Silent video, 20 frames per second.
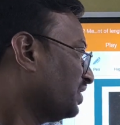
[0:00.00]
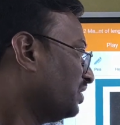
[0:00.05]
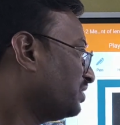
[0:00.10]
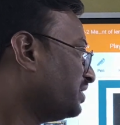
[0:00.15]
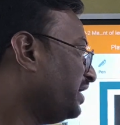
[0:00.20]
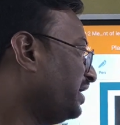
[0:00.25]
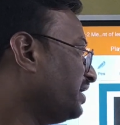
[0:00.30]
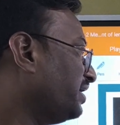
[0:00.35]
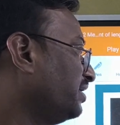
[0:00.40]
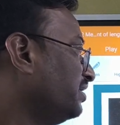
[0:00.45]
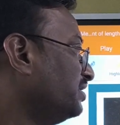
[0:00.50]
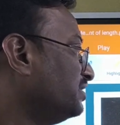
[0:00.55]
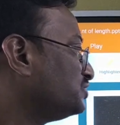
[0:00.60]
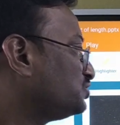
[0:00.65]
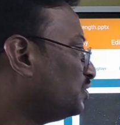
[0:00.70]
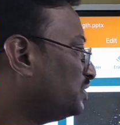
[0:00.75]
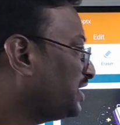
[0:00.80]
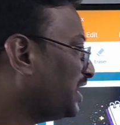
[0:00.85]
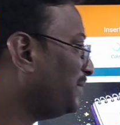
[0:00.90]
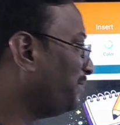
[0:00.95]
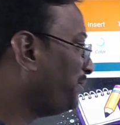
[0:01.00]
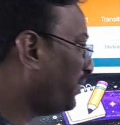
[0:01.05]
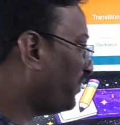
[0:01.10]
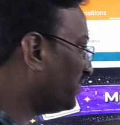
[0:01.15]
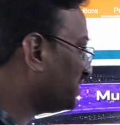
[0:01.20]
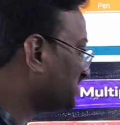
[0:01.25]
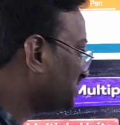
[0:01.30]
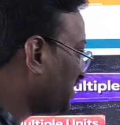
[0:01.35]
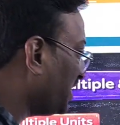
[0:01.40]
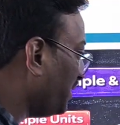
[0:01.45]
Okay, so 10
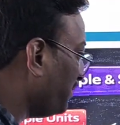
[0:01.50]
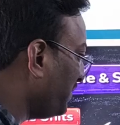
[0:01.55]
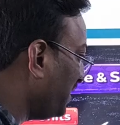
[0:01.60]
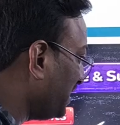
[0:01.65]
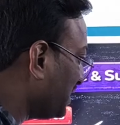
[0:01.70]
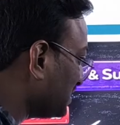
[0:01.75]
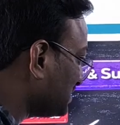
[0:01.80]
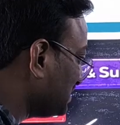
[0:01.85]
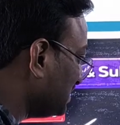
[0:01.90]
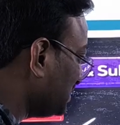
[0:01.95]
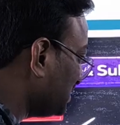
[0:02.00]
power 3 meters